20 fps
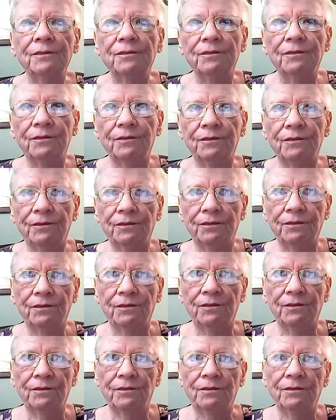
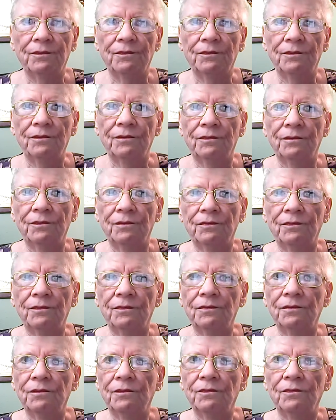
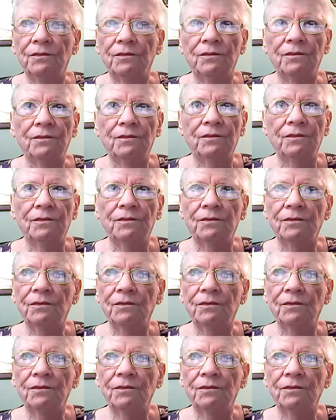Nobody speaks.